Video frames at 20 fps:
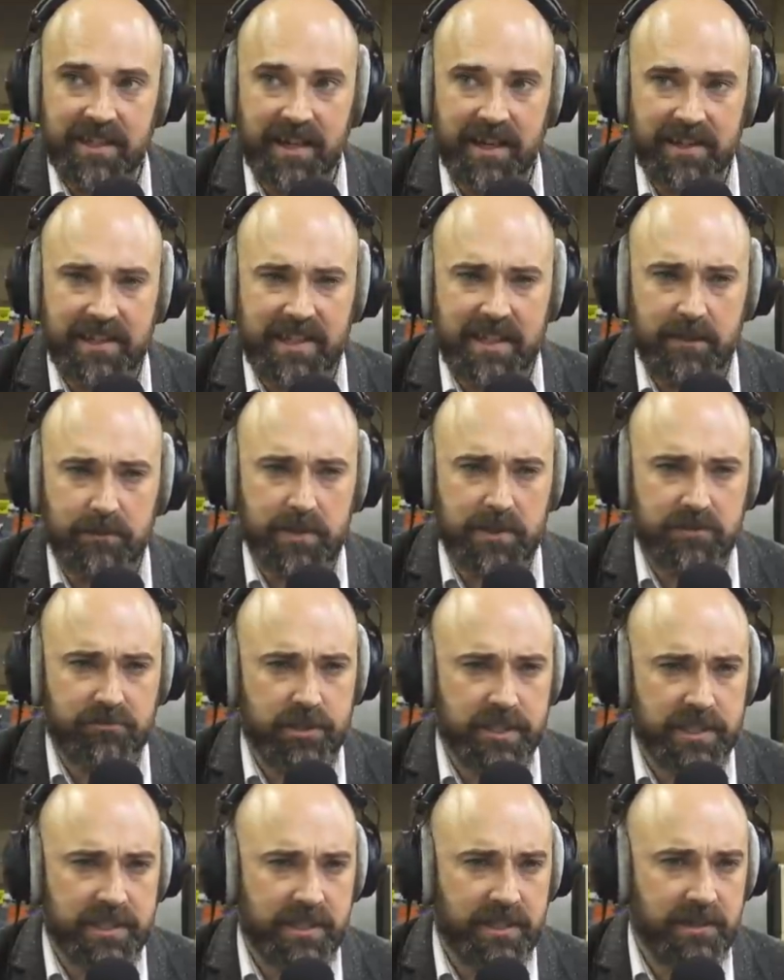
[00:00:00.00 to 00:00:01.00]
I think it was
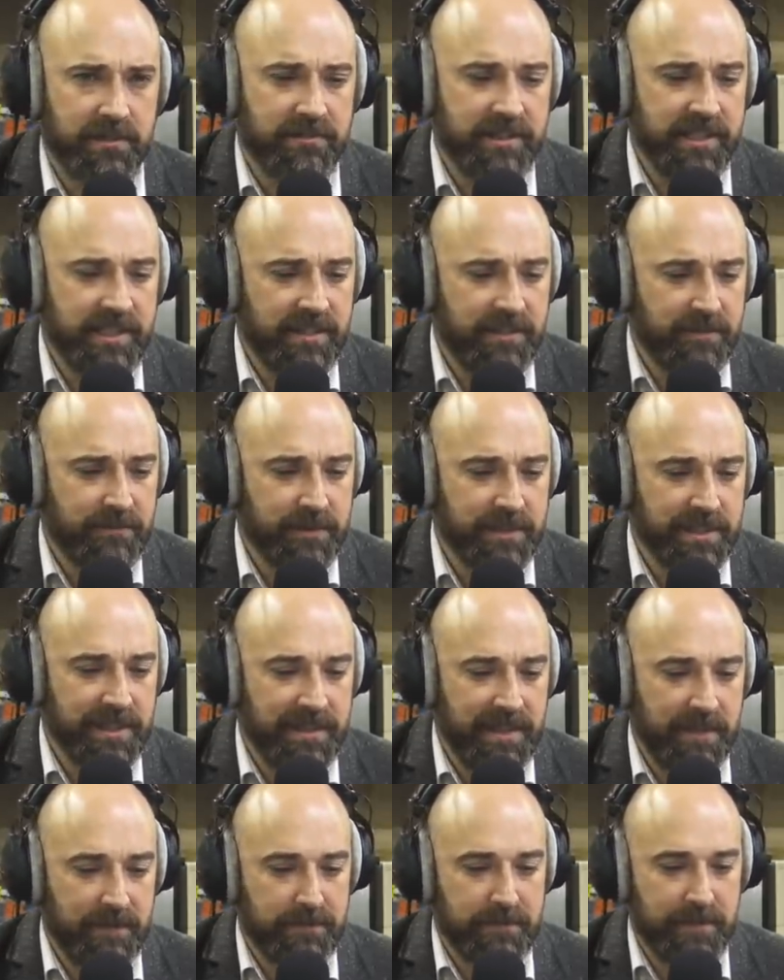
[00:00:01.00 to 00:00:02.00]
Chris Curry was
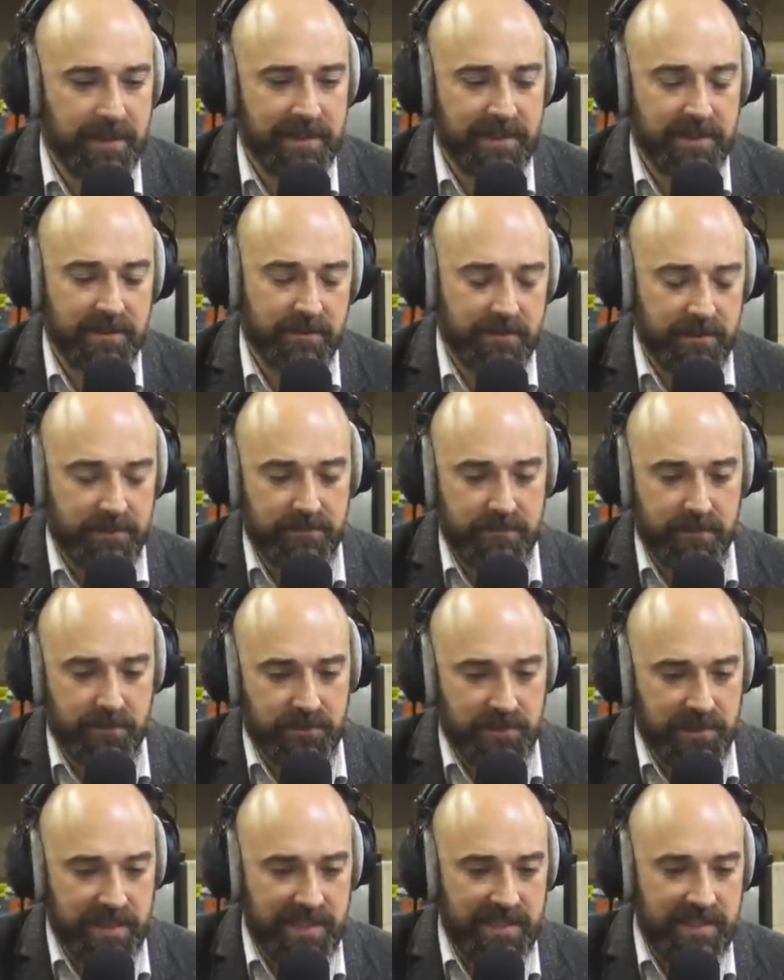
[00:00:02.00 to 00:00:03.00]
in that fight, who
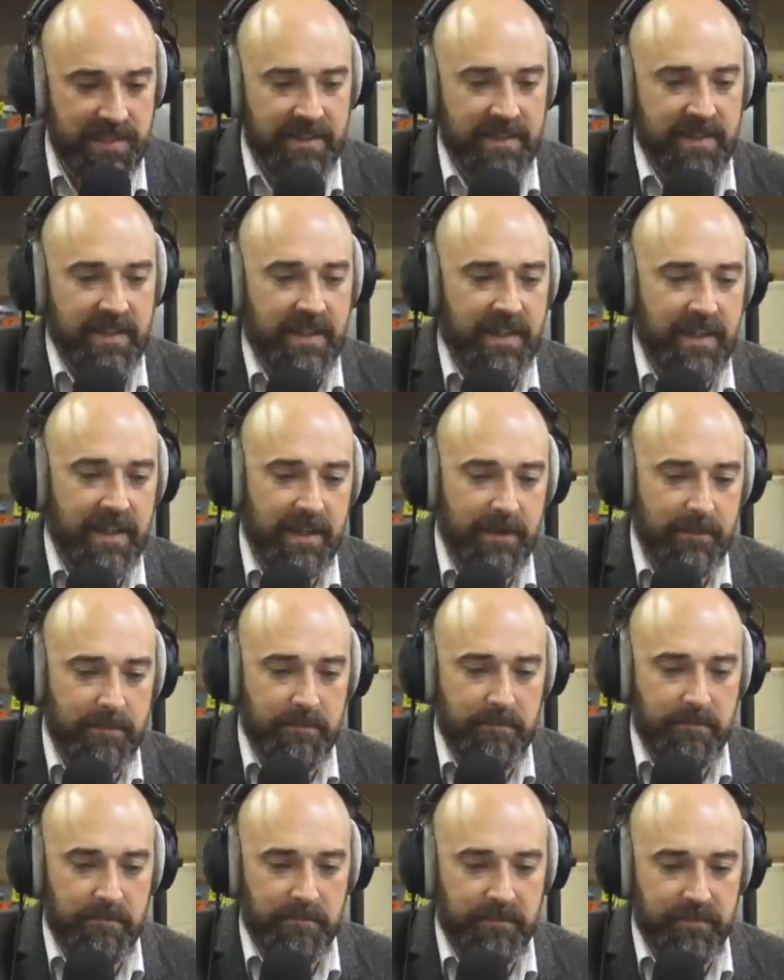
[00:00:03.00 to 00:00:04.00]
unfortunately
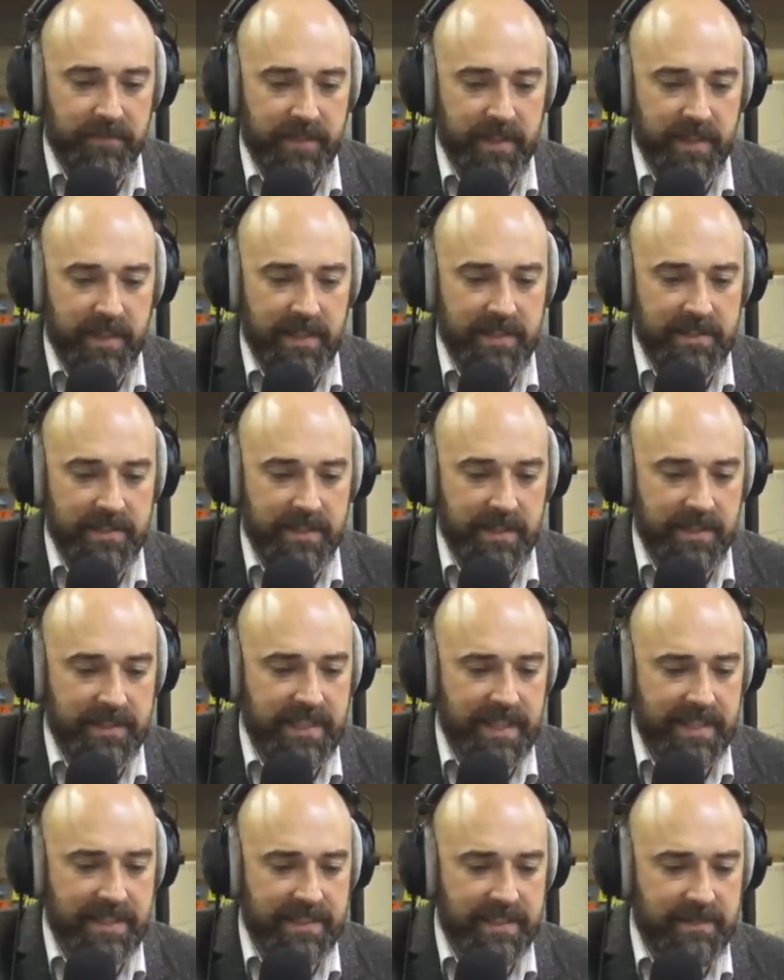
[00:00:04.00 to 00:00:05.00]
um, isn't
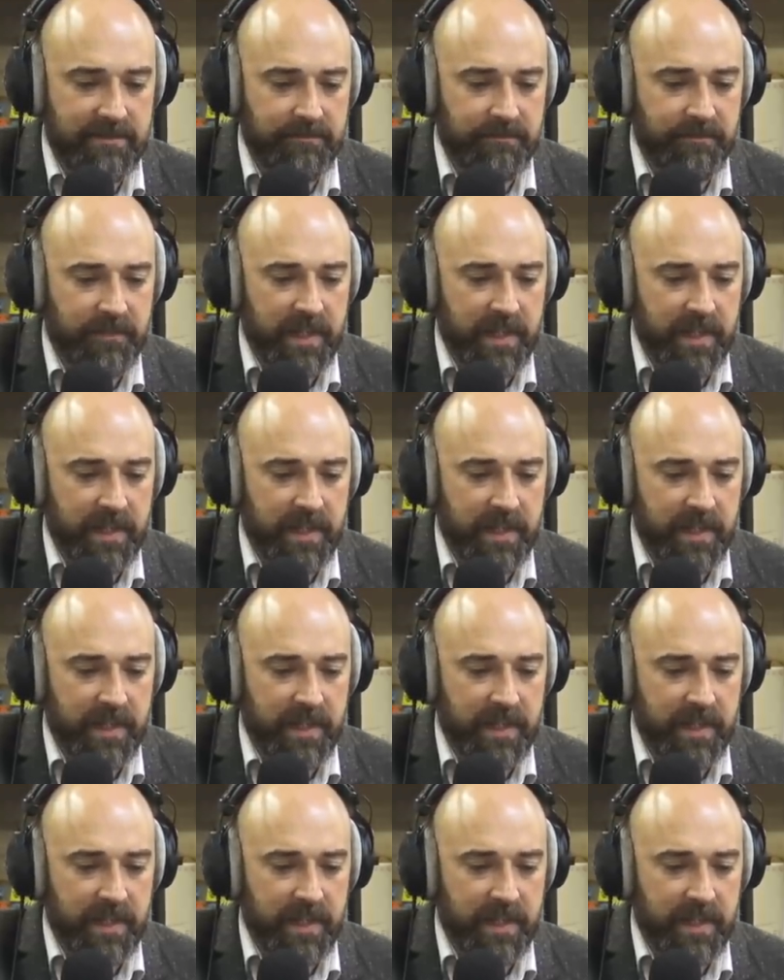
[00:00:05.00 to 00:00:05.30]
attending.